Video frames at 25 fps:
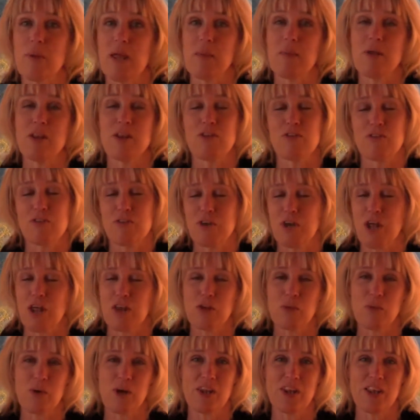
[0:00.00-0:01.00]
maybe there's
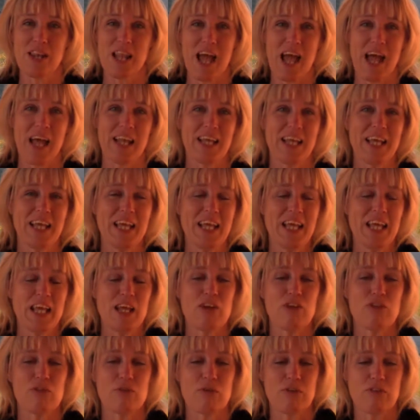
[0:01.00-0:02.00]
another one that
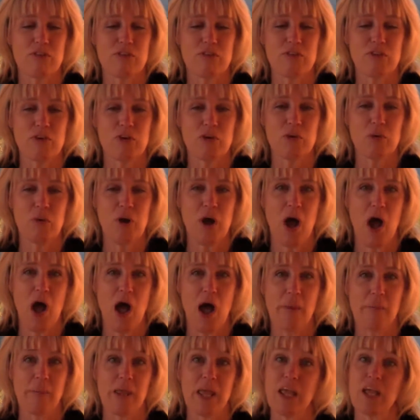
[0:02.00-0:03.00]
interests you,
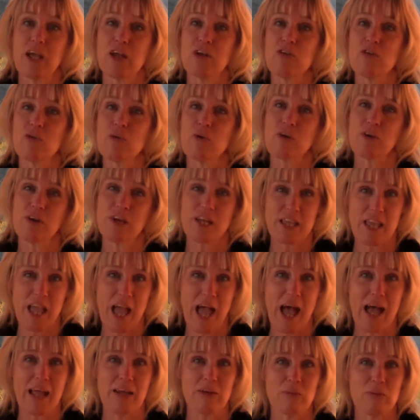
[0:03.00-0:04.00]
and or a
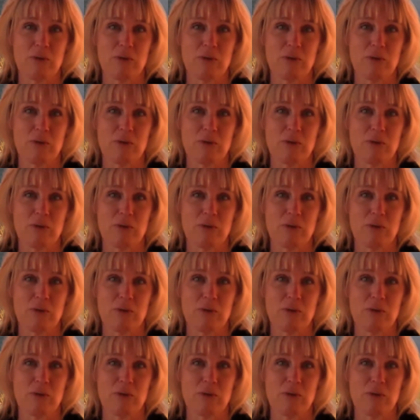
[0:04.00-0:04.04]
cat.